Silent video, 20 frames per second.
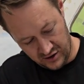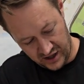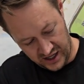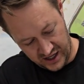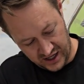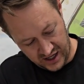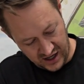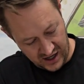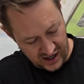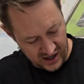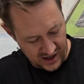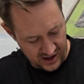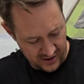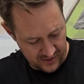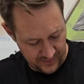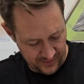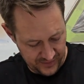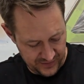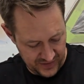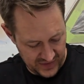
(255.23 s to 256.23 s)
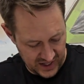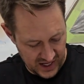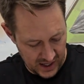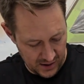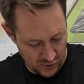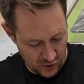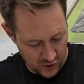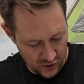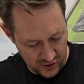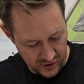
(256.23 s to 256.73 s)
Look like
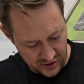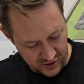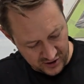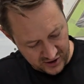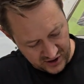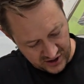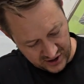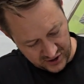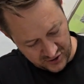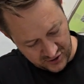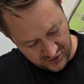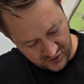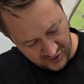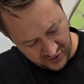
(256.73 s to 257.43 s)
cable holders,